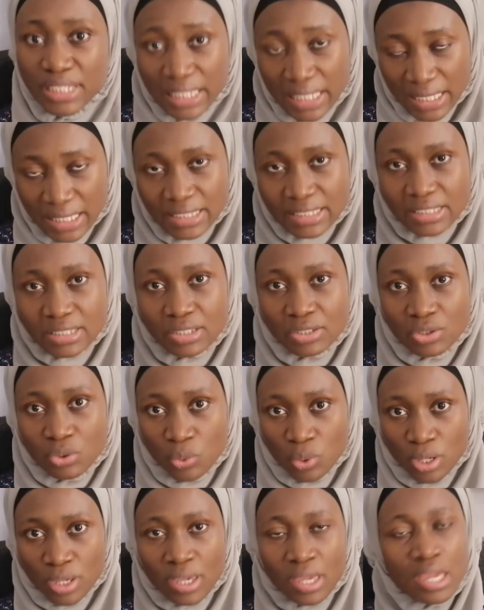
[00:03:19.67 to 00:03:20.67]
kids.
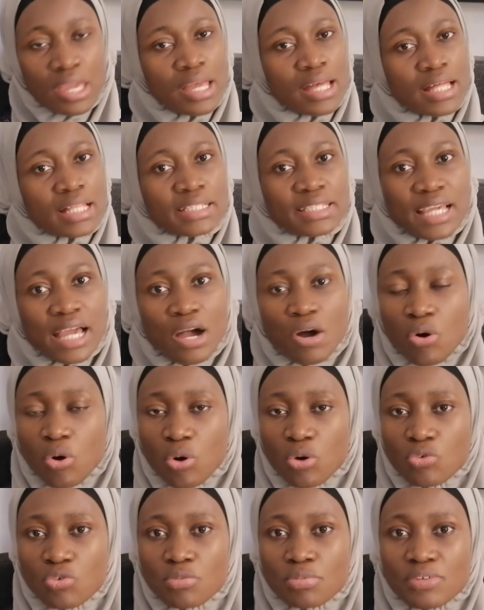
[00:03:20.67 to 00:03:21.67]
Okay, their
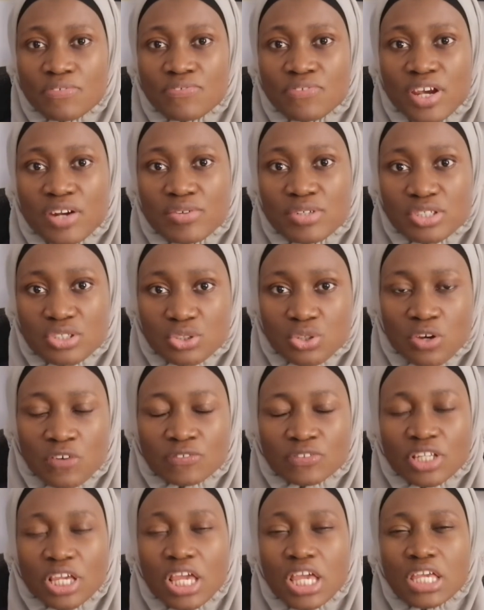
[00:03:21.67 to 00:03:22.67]
own will be very
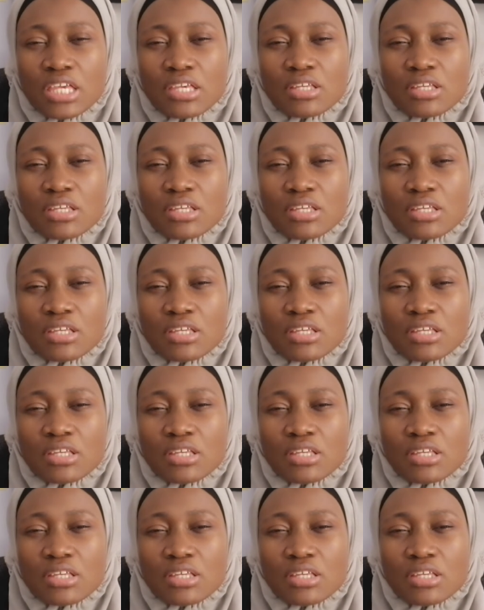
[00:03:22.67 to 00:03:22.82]
soft.